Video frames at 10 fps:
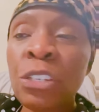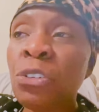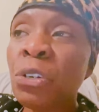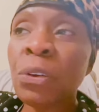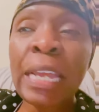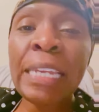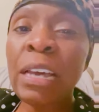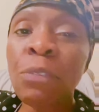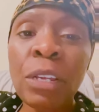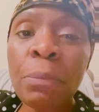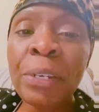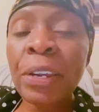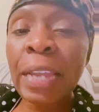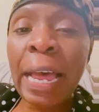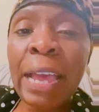you know, they level up
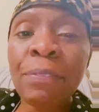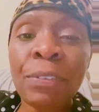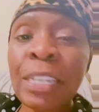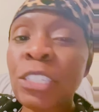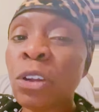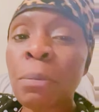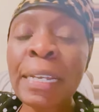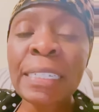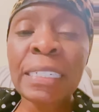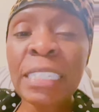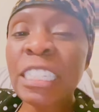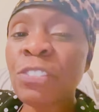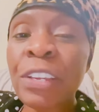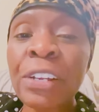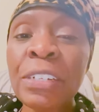their life, if they start making six
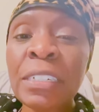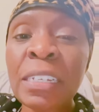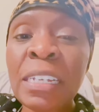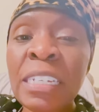figures,